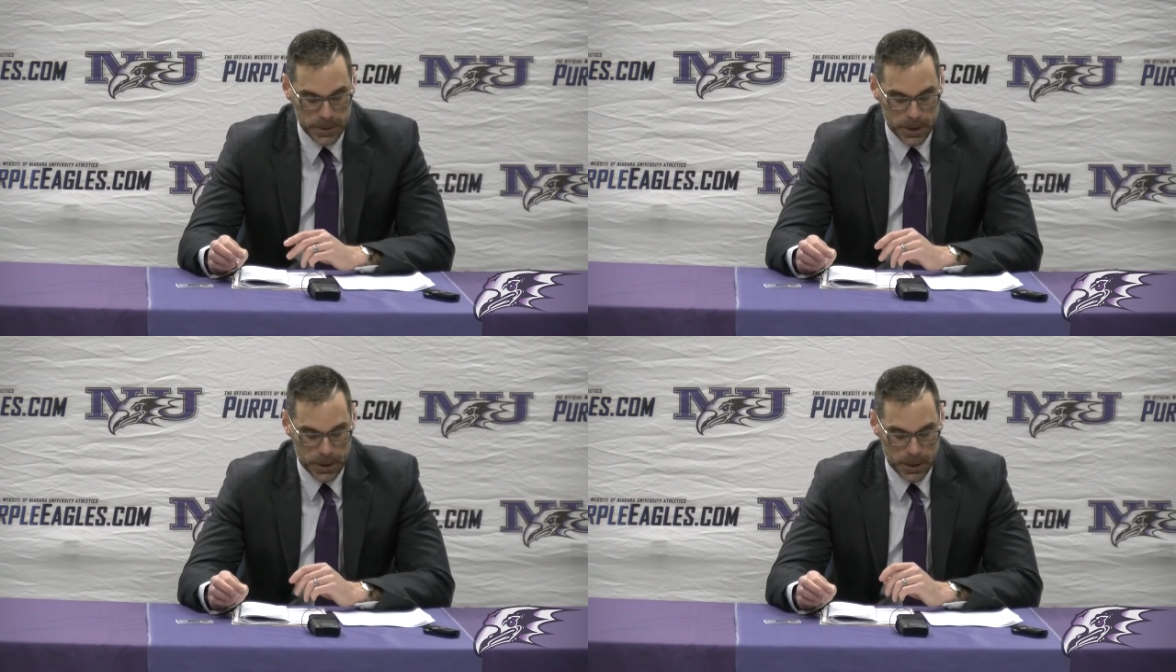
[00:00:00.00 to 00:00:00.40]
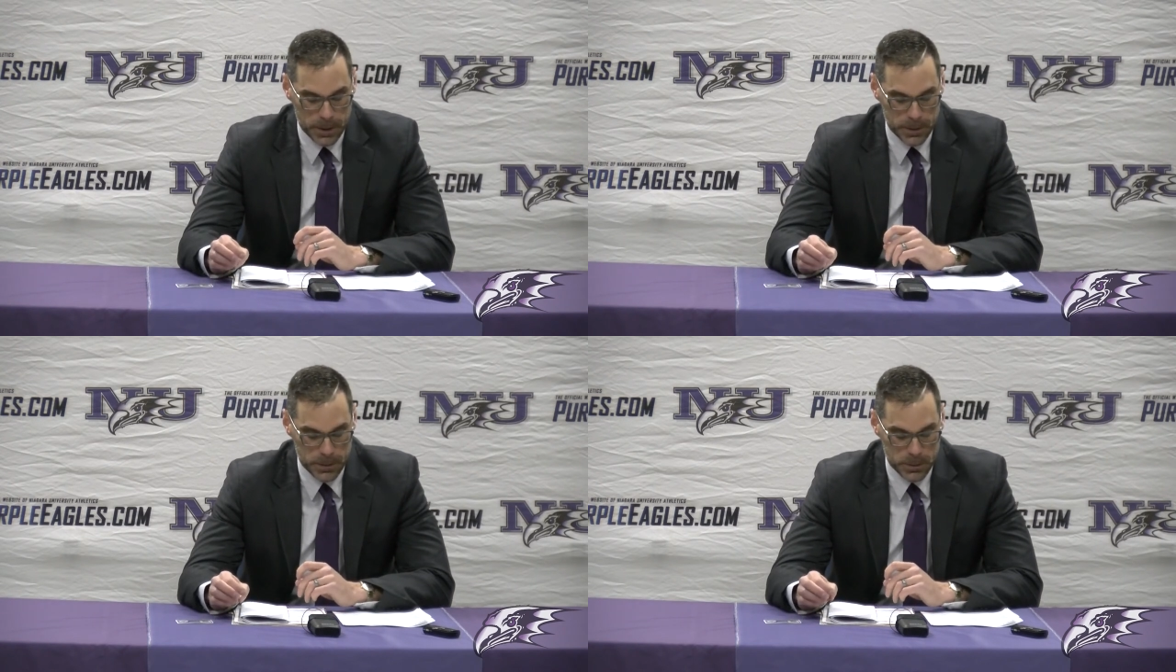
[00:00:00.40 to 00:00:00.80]

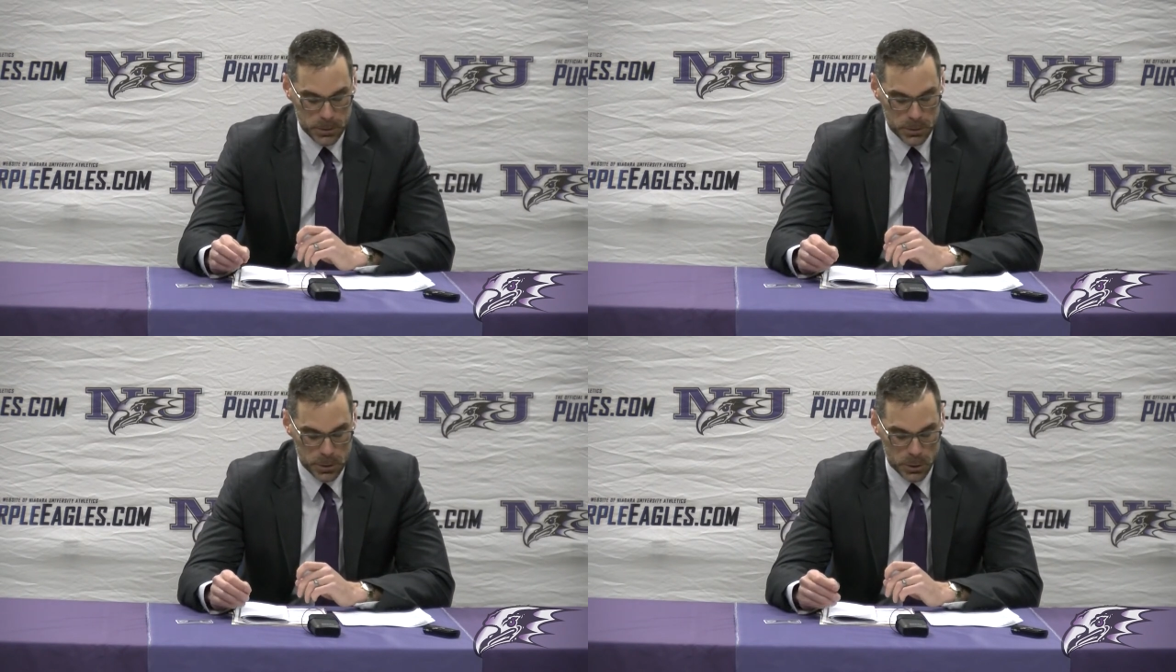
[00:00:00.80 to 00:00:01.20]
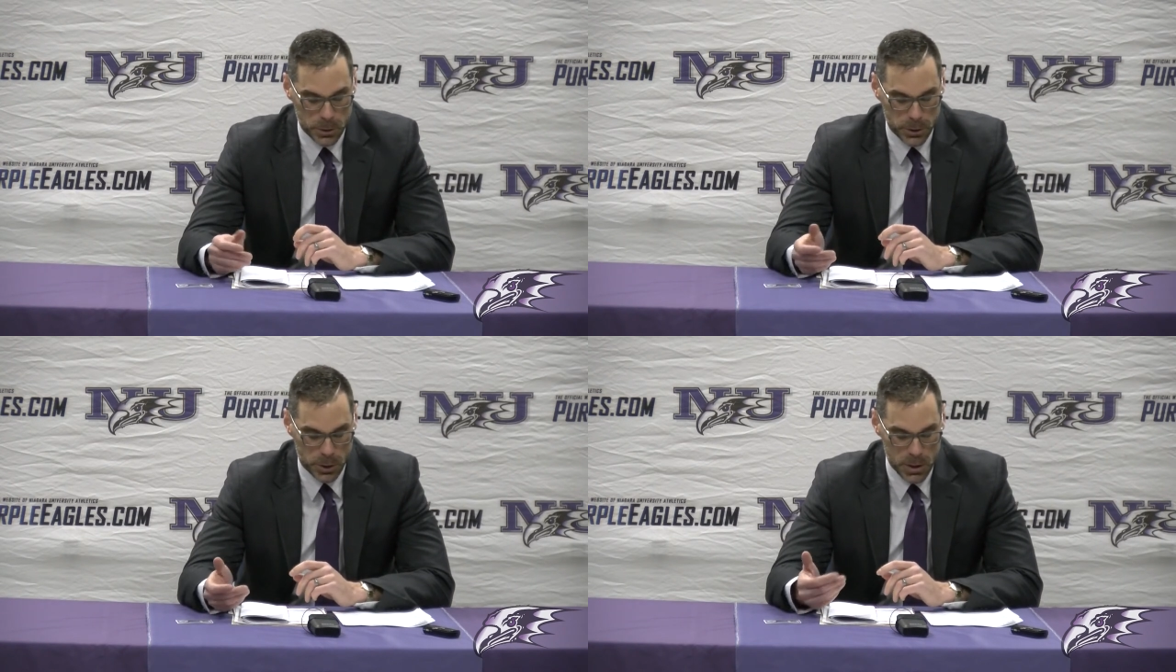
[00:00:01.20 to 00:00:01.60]
Uh, to
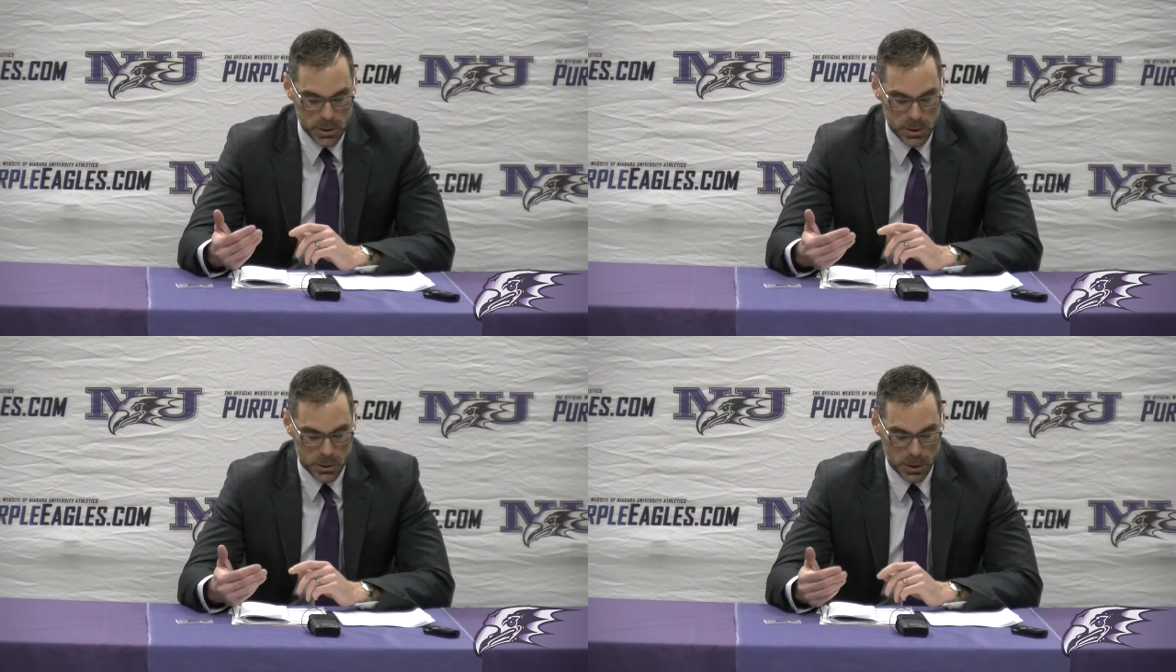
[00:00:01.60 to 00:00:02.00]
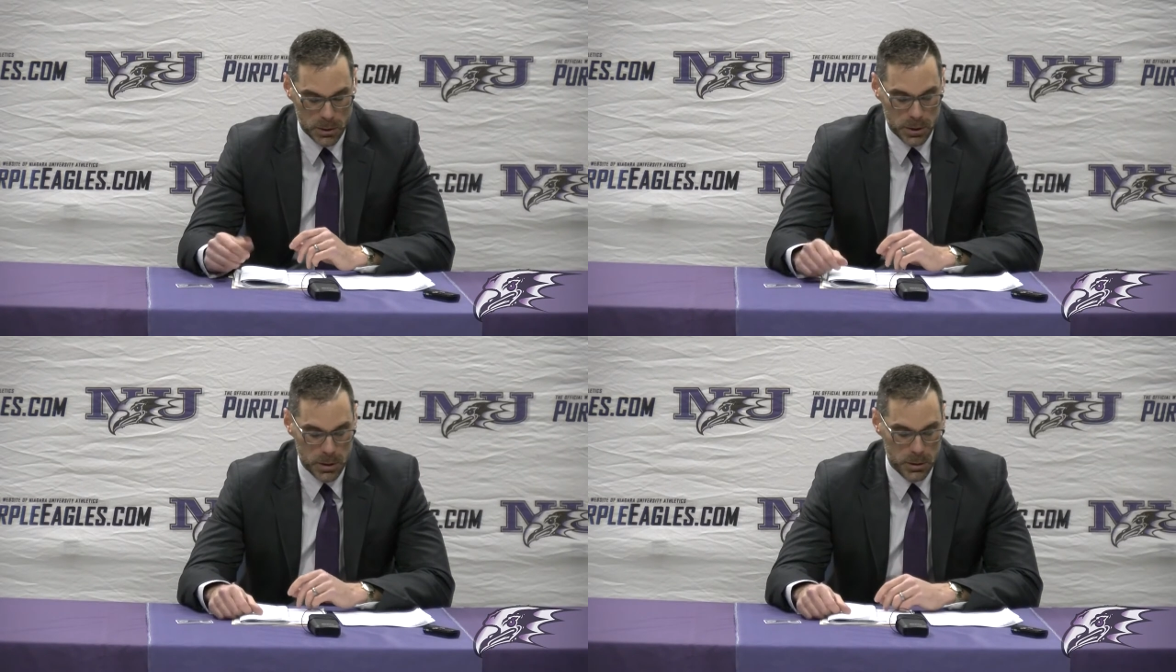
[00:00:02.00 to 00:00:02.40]
Holy Cross's
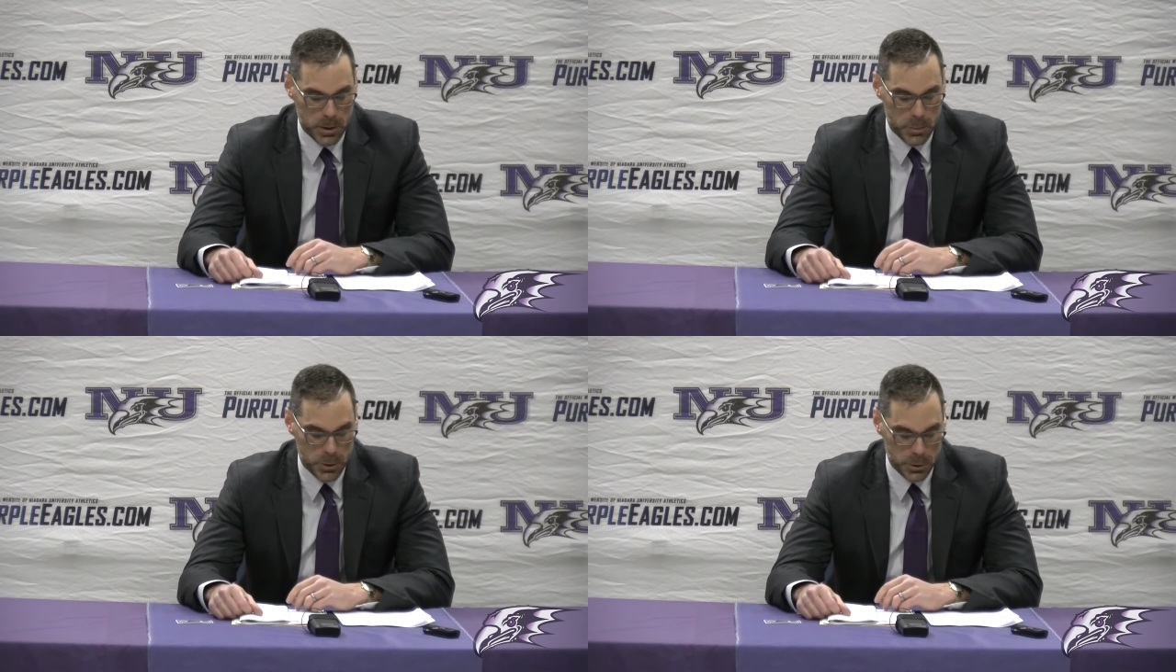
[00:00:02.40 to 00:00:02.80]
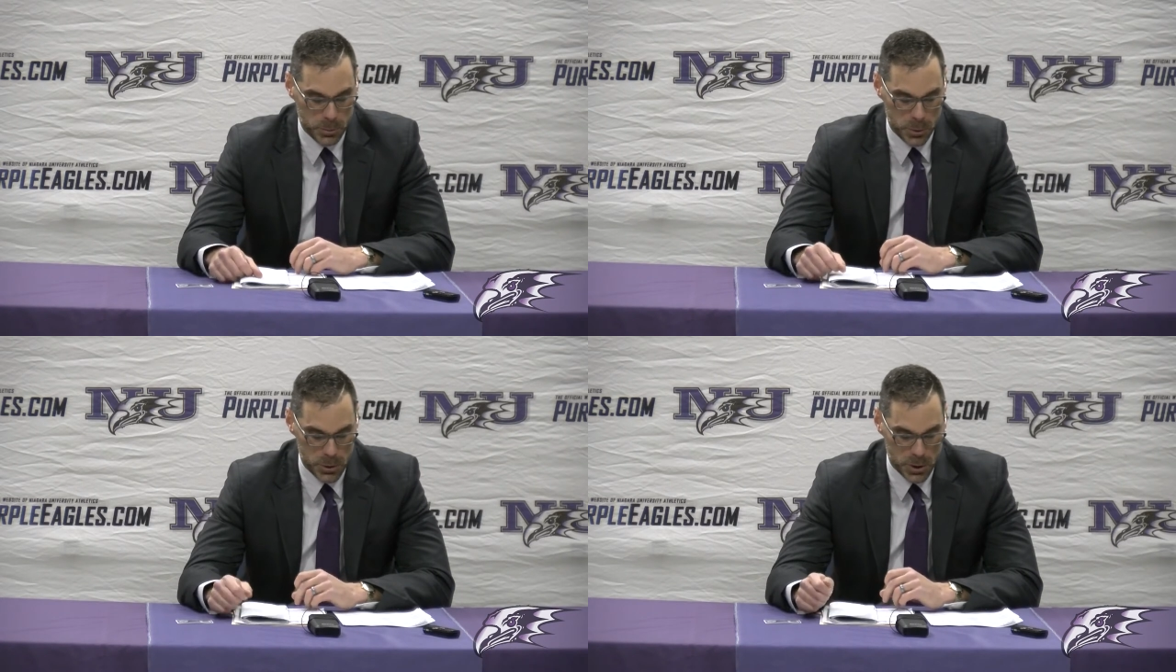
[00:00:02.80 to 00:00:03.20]
credit, they, they put a good push